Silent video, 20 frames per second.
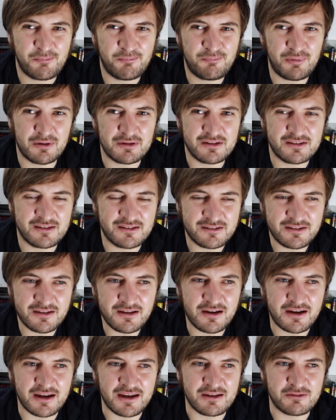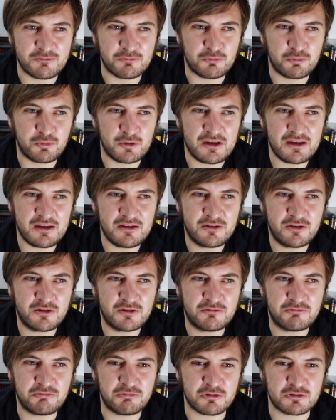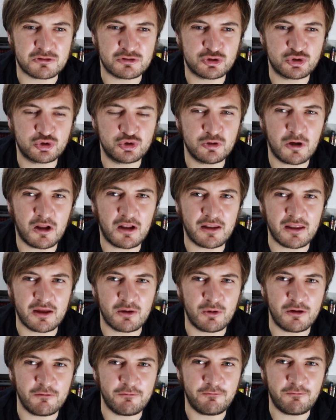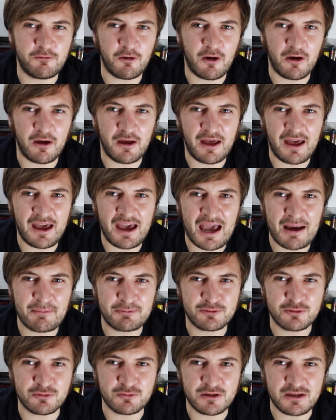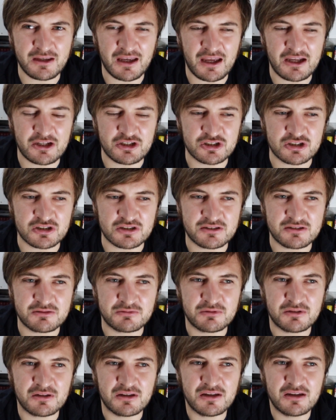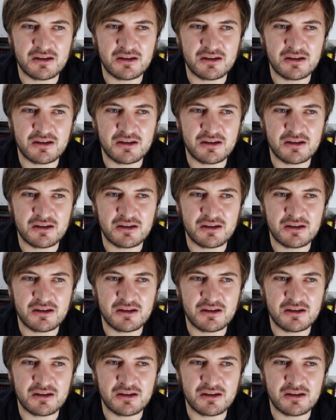But the design we were struggling with for absolutely ages.